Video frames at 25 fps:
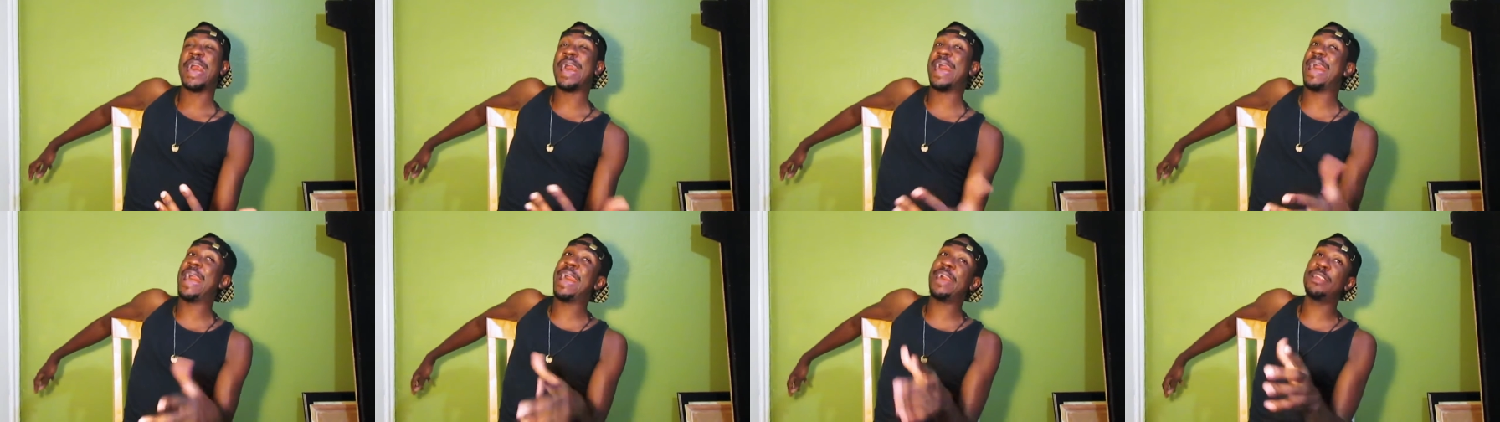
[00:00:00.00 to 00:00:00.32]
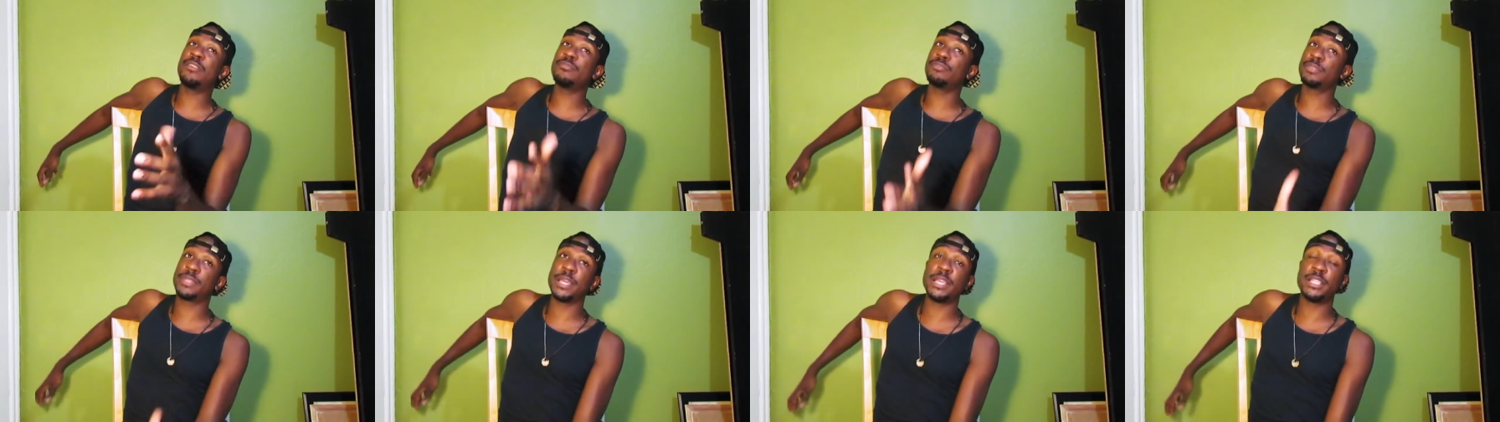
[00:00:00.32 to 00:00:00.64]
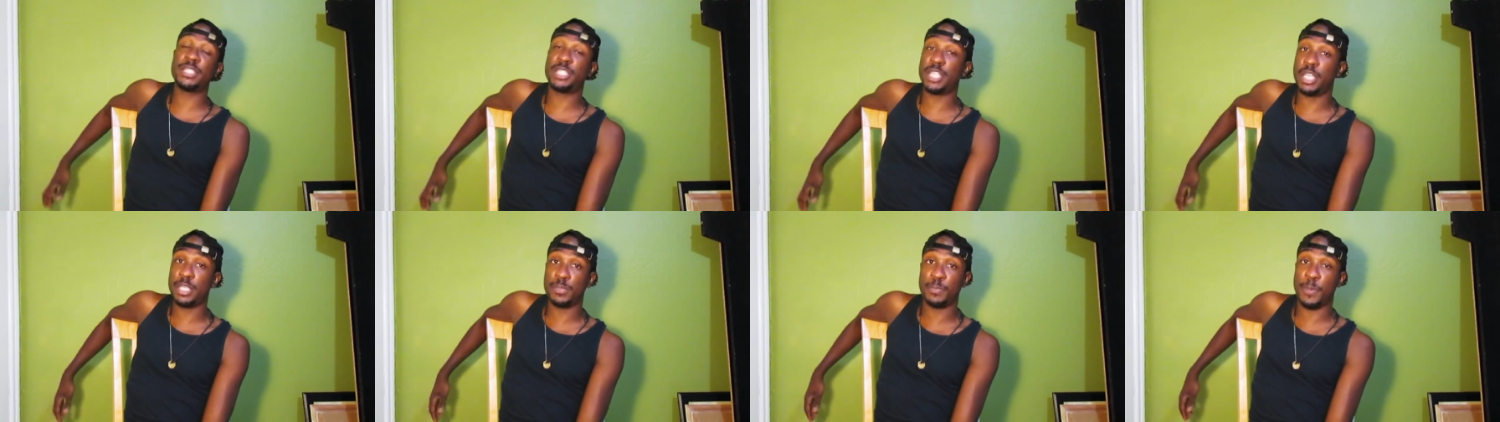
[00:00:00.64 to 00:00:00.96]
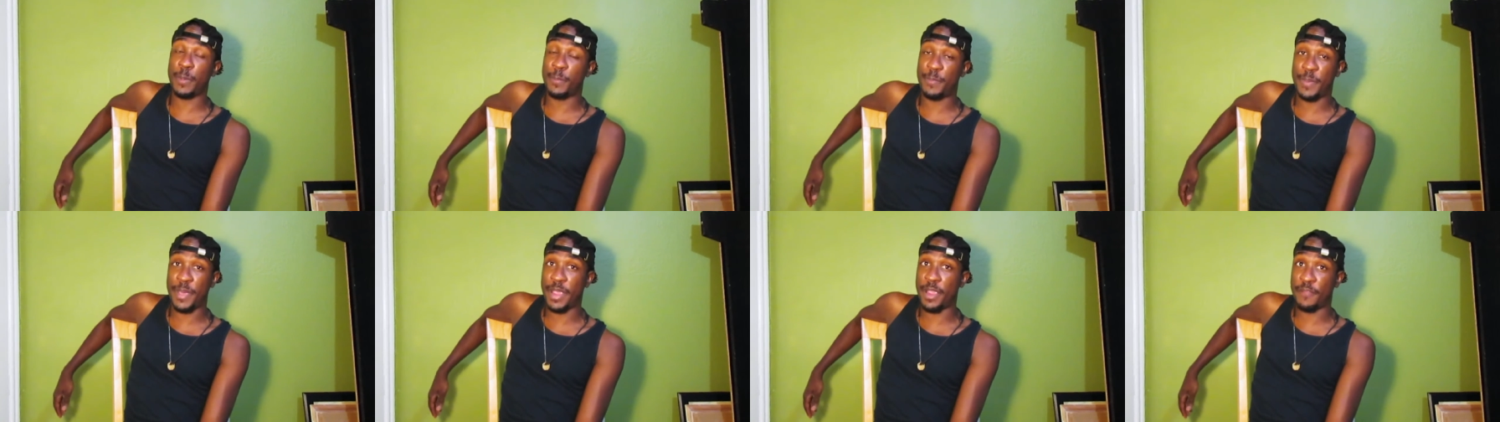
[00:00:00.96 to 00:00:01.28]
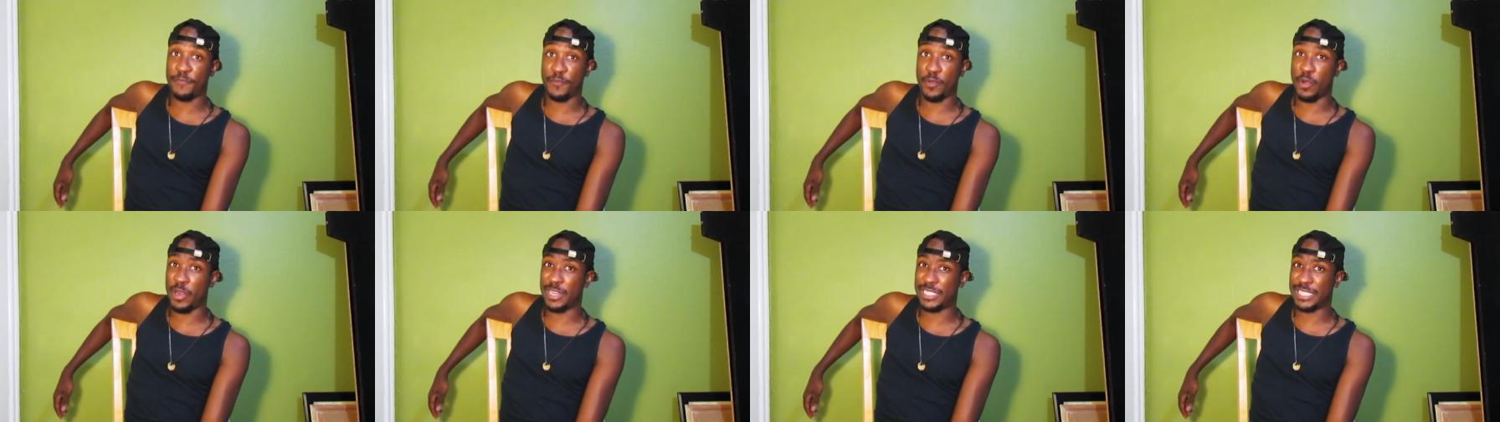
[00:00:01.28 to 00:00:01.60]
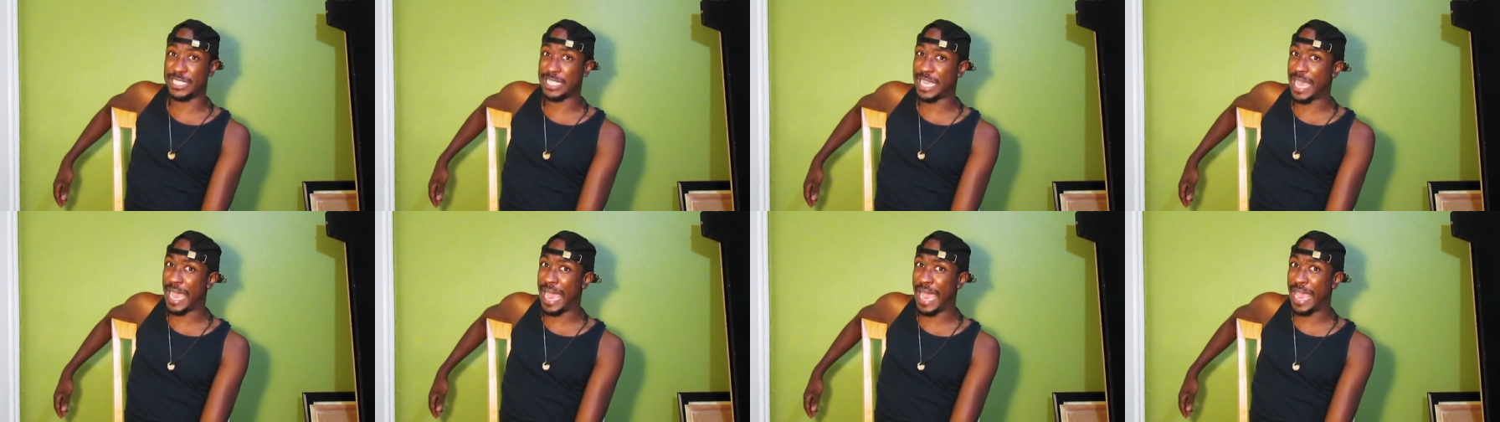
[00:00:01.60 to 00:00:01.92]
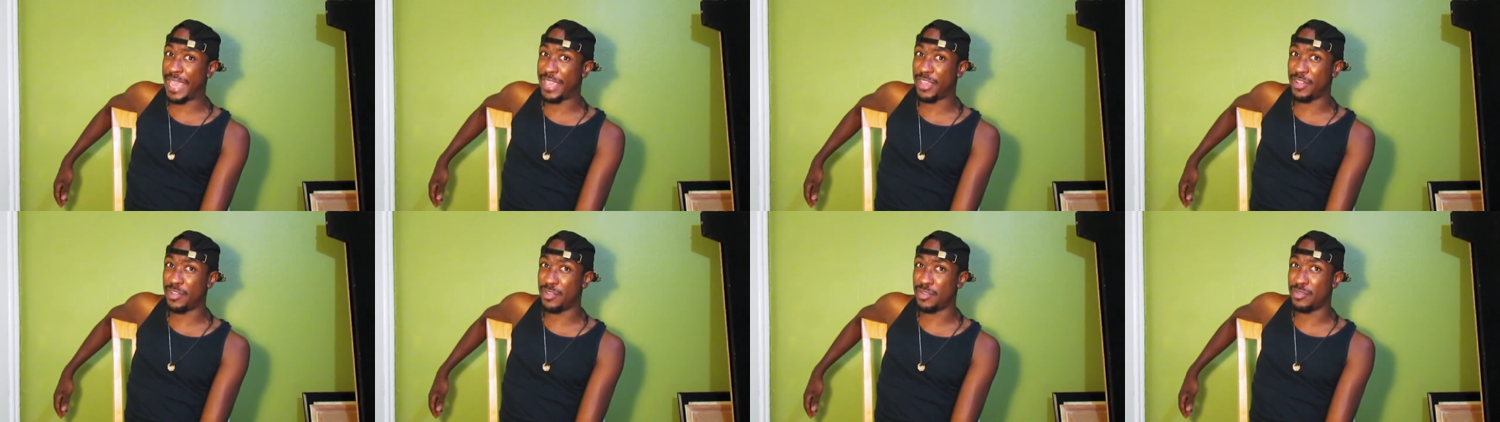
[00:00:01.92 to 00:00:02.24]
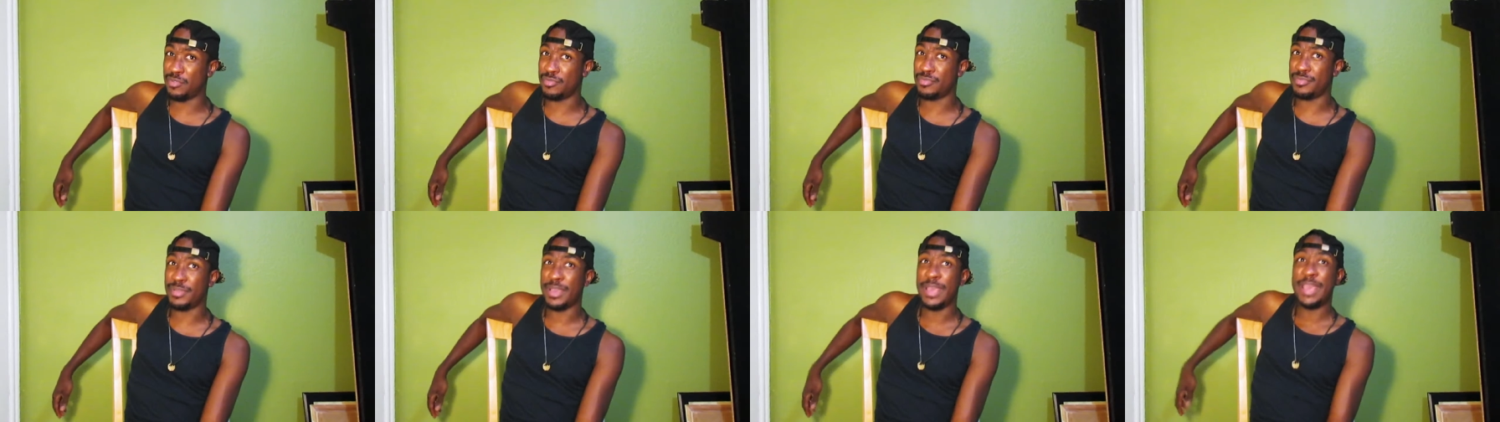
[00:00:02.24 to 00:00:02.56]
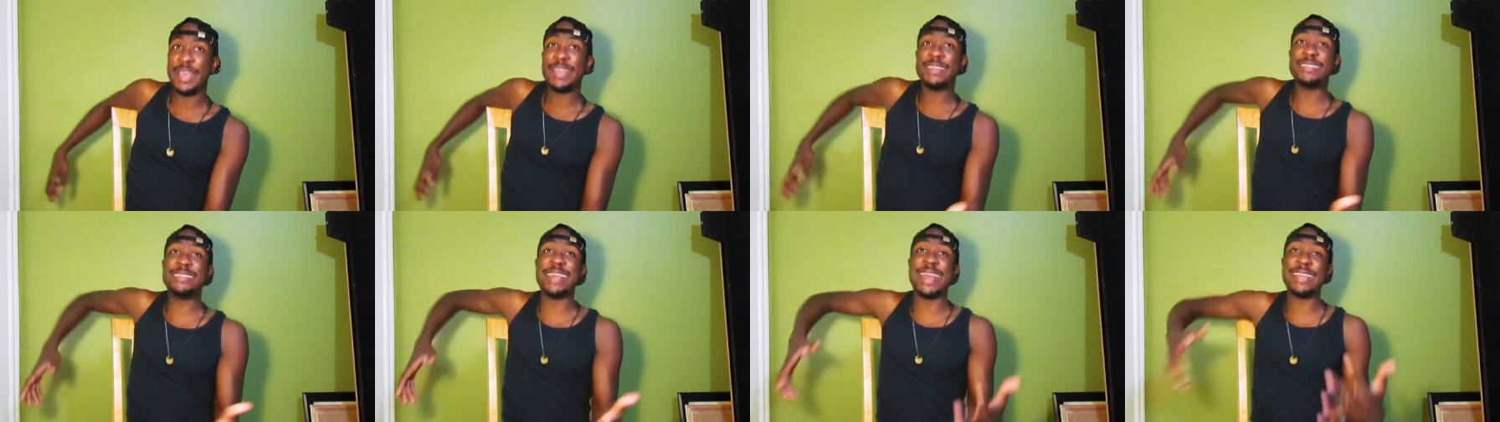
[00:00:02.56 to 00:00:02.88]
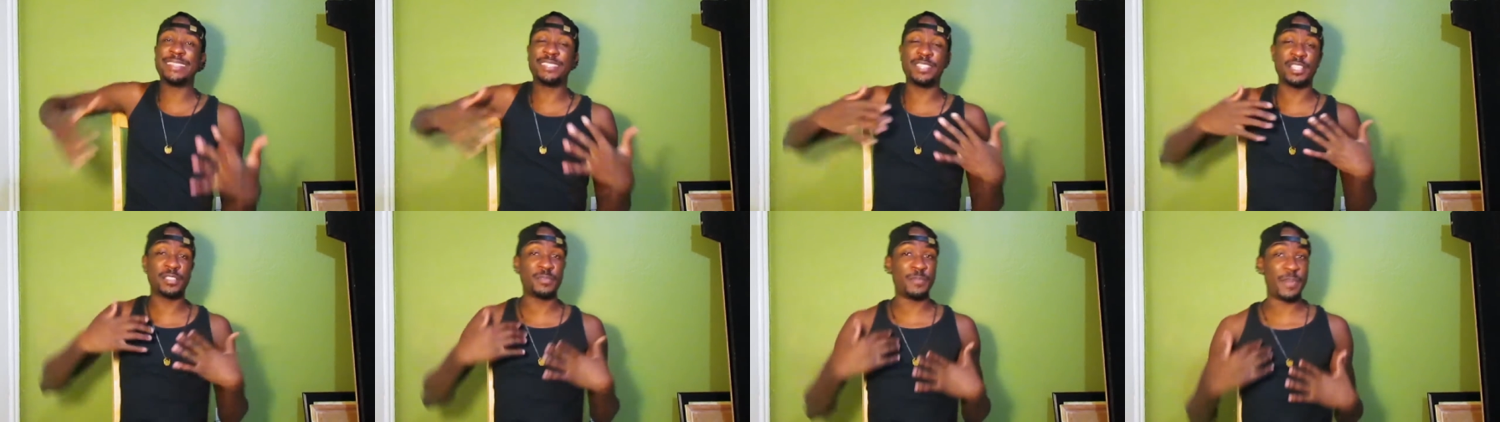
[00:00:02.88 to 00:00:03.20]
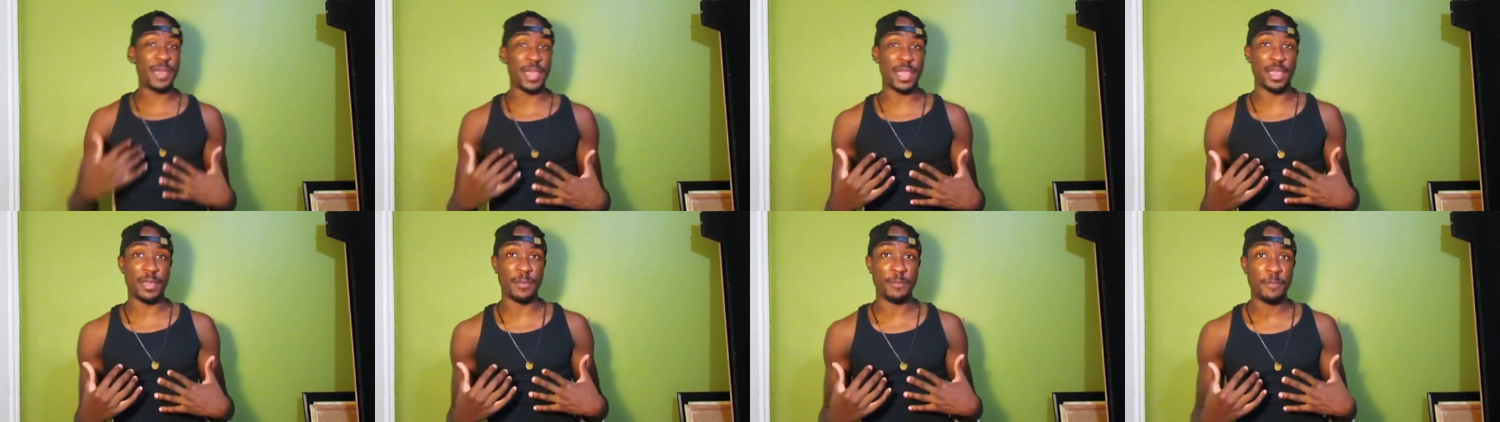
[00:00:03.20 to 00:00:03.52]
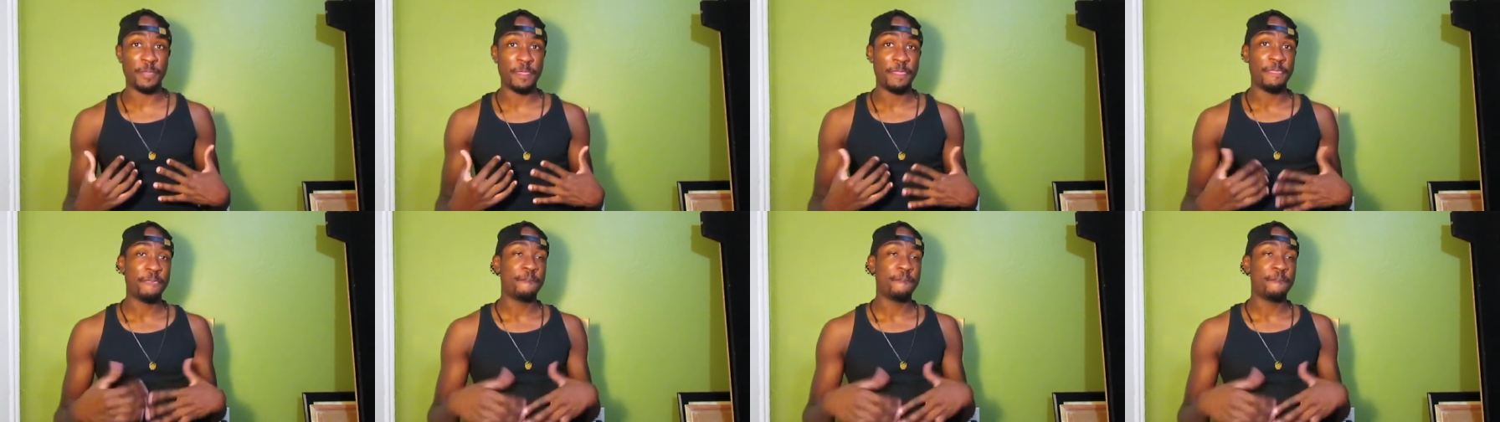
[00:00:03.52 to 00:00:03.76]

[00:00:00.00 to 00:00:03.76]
I don't think she's prepared for a child. That's just me.